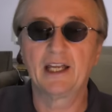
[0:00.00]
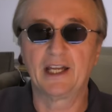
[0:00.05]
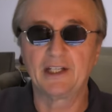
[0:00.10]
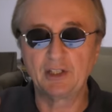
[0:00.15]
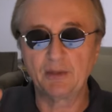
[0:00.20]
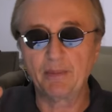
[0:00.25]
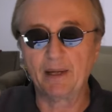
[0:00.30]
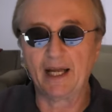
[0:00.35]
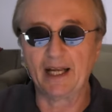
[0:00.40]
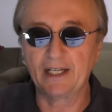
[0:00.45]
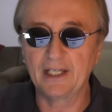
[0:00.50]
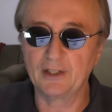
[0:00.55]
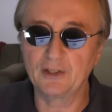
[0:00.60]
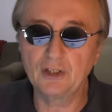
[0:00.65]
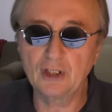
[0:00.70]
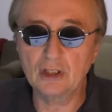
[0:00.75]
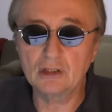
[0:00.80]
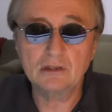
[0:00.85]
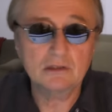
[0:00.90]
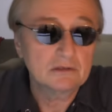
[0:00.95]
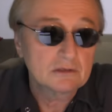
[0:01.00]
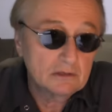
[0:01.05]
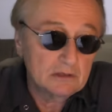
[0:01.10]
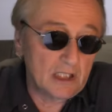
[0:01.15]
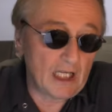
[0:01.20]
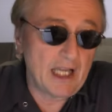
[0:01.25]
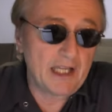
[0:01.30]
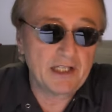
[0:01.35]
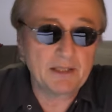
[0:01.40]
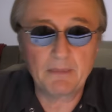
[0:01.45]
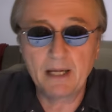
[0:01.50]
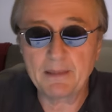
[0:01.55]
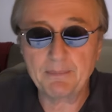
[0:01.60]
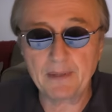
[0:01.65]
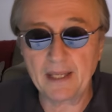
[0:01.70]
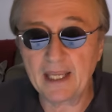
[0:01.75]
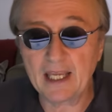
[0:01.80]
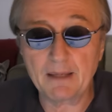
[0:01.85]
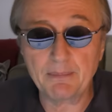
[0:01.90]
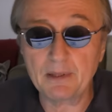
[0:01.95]
and you're buying it new, eh, you might
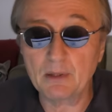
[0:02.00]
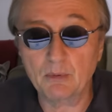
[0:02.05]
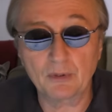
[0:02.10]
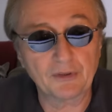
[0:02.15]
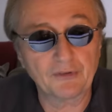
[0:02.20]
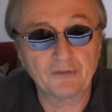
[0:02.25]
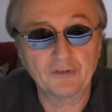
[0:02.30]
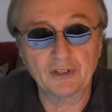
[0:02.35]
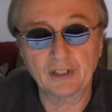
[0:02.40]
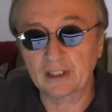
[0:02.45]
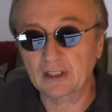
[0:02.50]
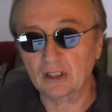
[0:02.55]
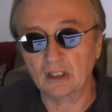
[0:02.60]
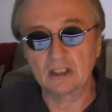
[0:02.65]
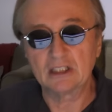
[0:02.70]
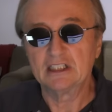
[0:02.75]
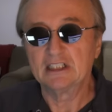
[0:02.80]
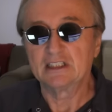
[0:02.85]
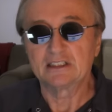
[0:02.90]
be happy with the vehicle.